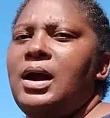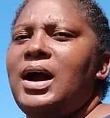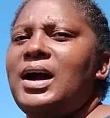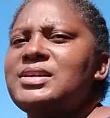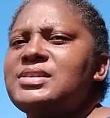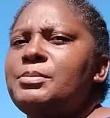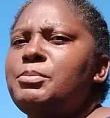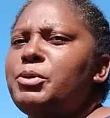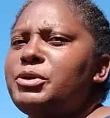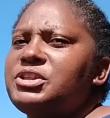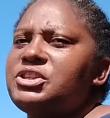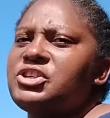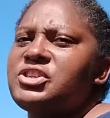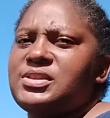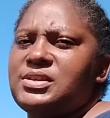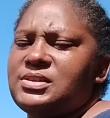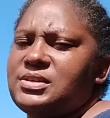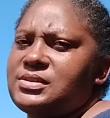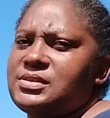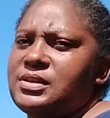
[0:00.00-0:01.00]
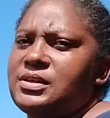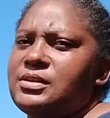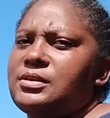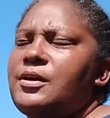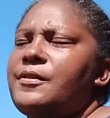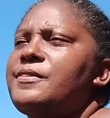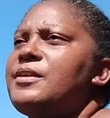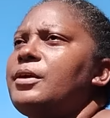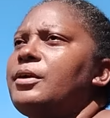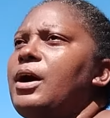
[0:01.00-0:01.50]
As a British
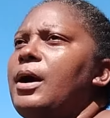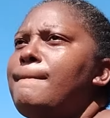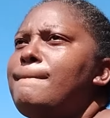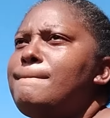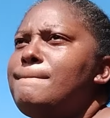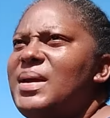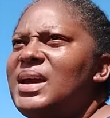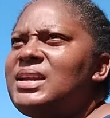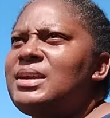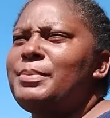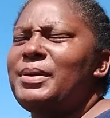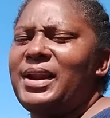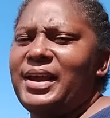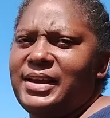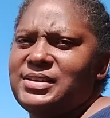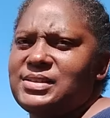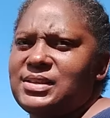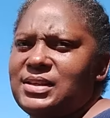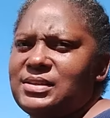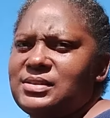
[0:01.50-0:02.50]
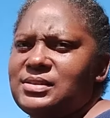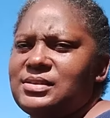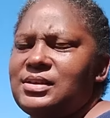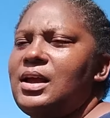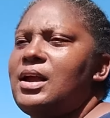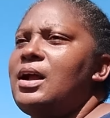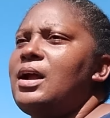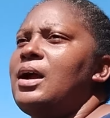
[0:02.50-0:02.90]
citizen, there are many places